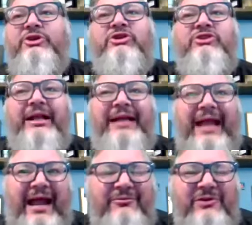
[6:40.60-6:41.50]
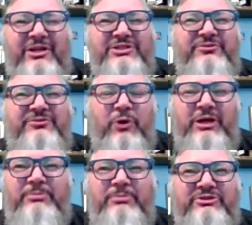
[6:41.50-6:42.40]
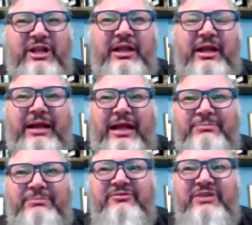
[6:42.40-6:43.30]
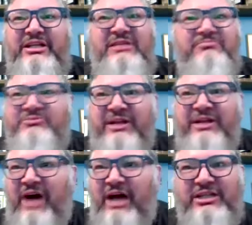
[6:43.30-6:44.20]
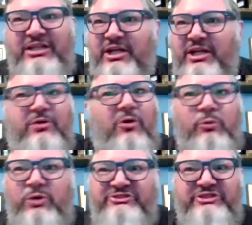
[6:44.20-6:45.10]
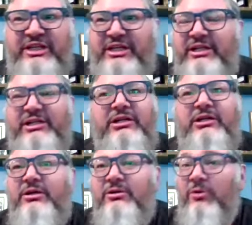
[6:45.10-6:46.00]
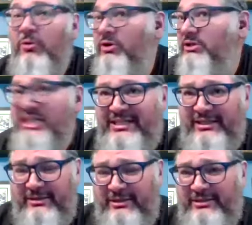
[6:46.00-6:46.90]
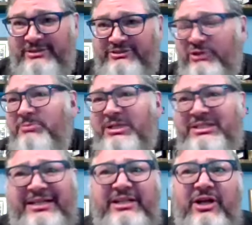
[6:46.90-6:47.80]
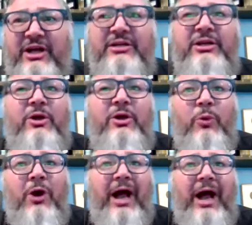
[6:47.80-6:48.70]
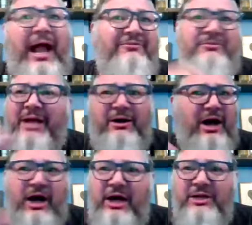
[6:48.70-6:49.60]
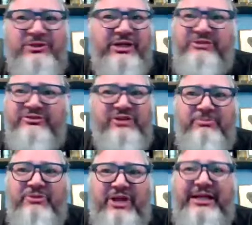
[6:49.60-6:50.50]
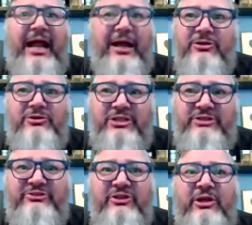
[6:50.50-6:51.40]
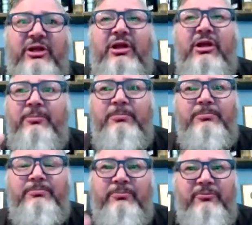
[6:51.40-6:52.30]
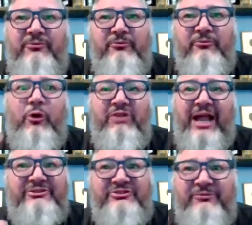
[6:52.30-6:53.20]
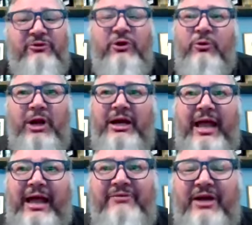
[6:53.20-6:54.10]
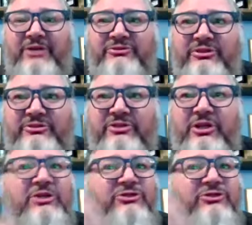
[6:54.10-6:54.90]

you're like average 40% ABV, say vodka or whiskey or tequila, excuse me, tequila will have about 100 and something calories for that, say for 1.5 ounces. So